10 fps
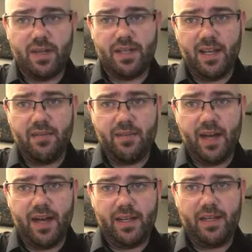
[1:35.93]

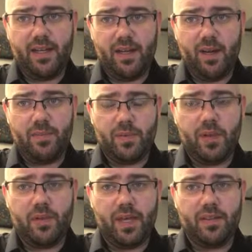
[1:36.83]
identify and help you
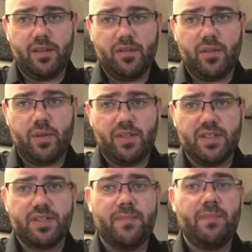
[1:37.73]
locate those
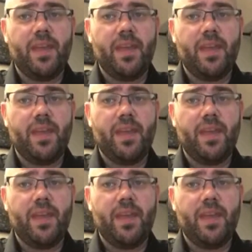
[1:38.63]
sources.